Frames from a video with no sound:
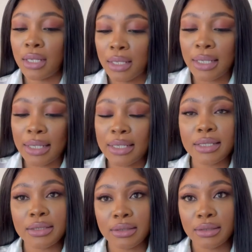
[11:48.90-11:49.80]

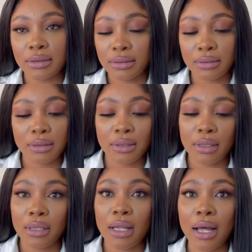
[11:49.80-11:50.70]
little
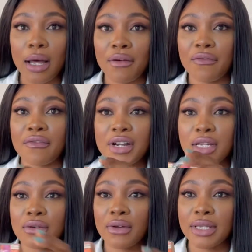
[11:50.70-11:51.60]

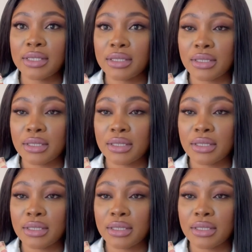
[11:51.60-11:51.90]
fragrance